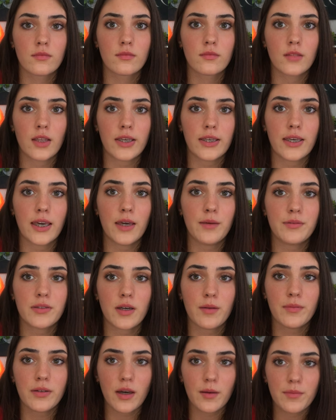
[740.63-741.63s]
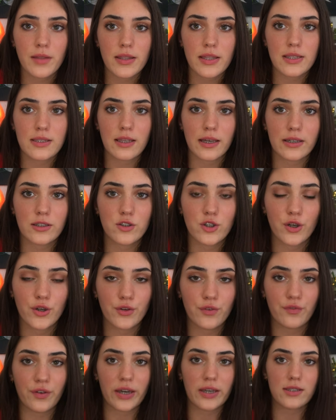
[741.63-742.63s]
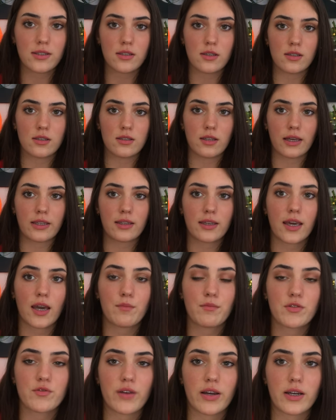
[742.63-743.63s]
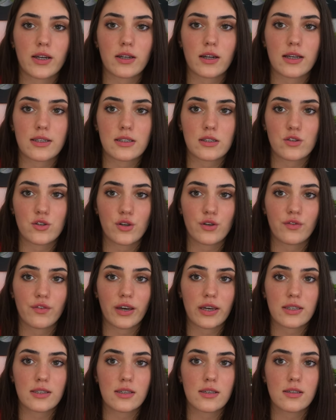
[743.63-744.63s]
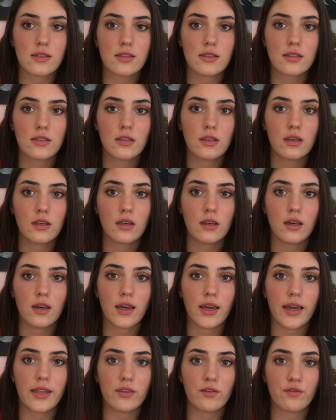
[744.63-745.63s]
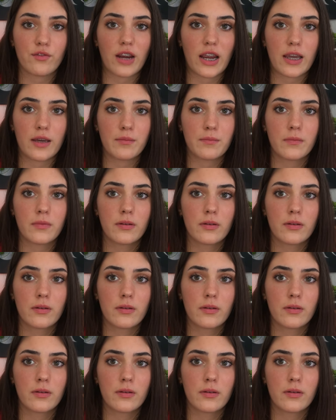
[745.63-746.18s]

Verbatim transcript: It keeps coming up that there's like two faces, like the camera's recognising two faces in the frame.